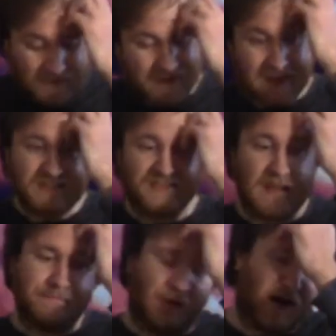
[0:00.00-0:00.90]

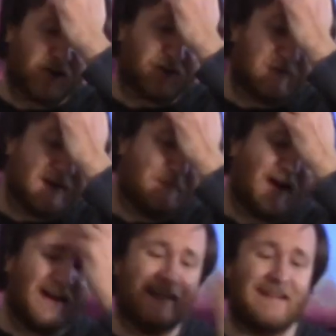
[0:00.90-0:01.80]
It boggles my
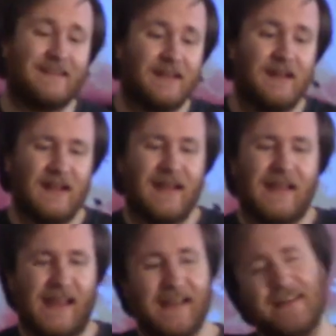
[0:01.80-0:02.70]
mind.
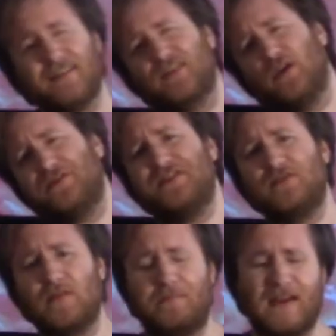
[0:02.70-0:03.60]
And this goes
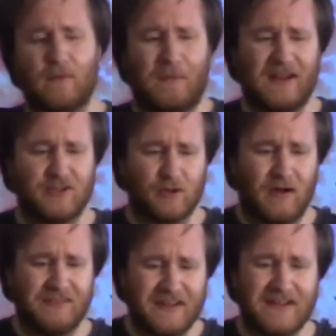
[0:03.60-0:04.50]
into a bigger picture
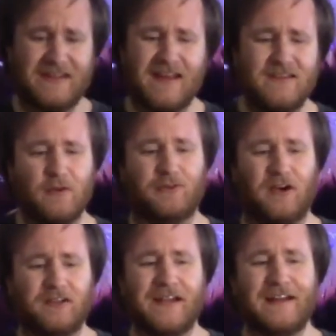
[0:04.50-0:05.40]
of the Nintendo's
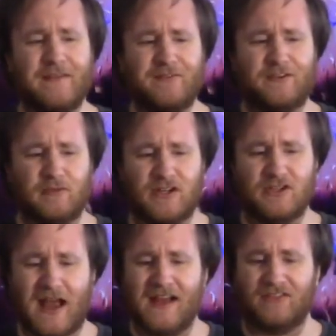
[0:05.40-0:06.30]
online
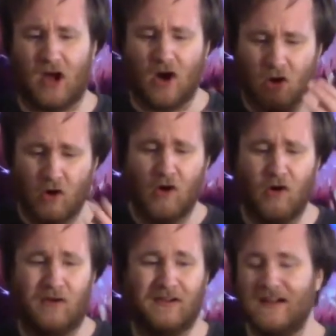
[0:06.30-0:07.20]
infrastructure as a
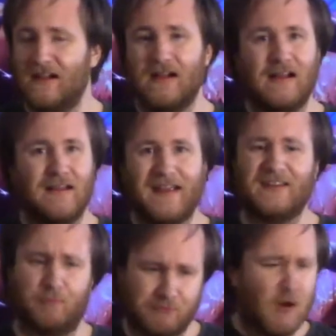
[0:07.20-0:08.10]
whole.
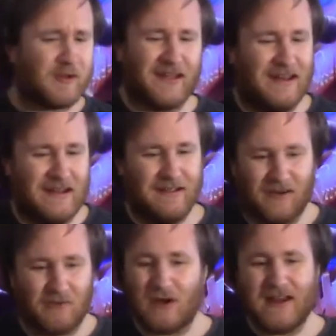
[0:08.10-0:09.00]
It's broken,
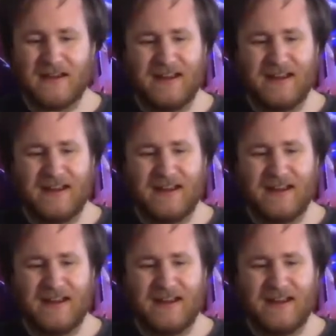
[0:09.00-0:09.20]
alright?